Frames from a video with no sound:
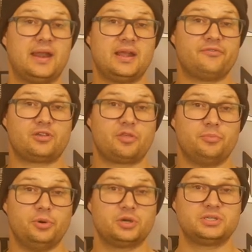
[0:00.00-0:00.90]
any of his other
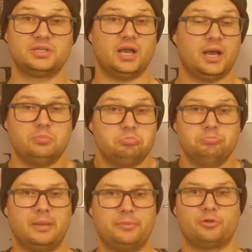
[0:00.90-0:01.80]
books. Uh,
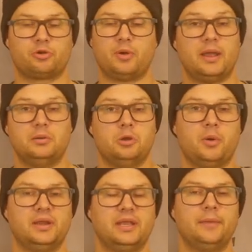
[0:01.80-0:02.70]
maybe they're great,
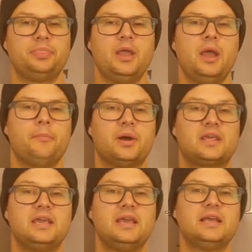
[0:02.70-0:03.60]
no idea. But
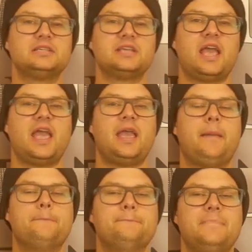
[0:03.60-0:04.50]
he is
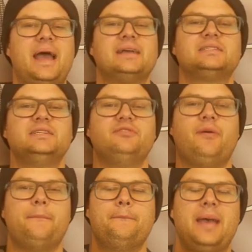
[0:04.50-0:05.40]
a
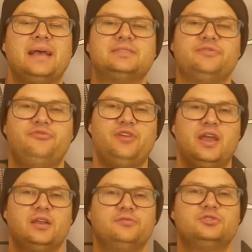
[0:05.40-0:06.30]
massive, massive
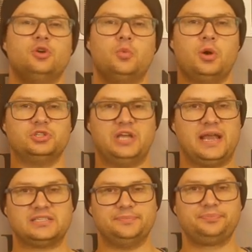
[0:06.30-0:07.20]
fan of Stonewall
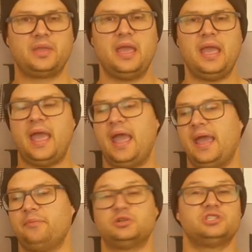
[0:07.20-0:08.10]
Jackson,
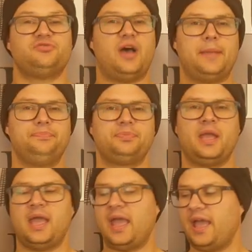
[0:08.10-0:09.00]
and which is fine.
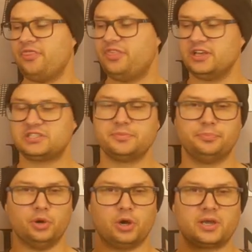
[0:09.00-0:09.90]
And this
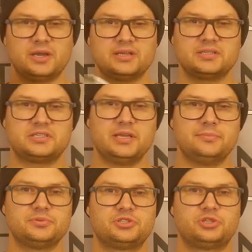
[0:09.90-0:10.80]
book
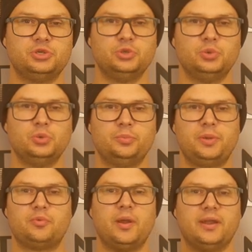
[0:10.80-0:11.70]
seems to
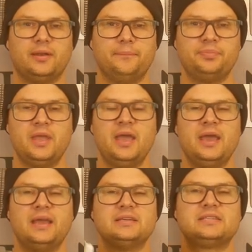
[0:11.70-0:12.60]
be written
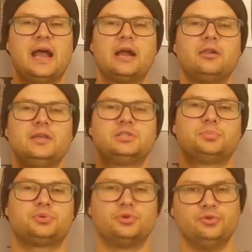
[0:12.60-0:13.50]
entirely to
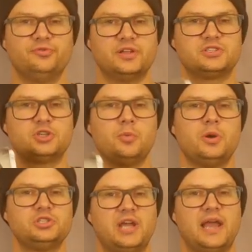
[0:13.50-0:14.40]
prove that
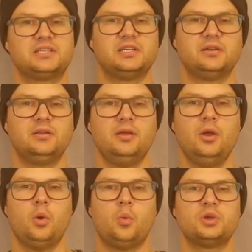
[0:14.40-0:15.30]
Stonewall Jackson
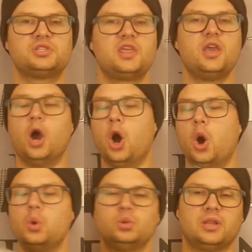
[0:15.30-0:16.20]
was the
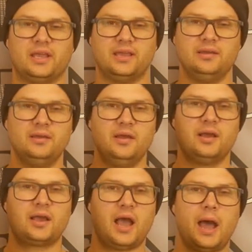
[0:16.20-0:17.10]
only
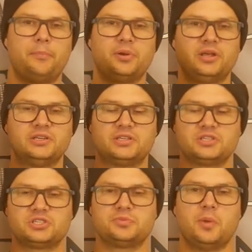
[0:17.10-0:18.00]

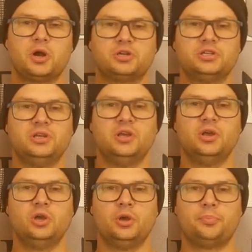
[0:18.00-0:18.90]
competent, smart
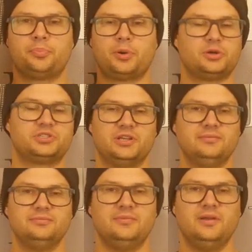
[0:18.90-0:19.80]

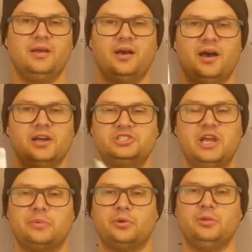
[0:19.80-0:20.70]
person uh,
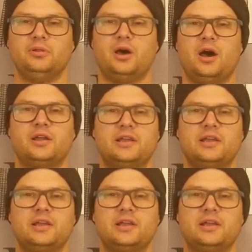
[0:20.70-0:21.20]
general on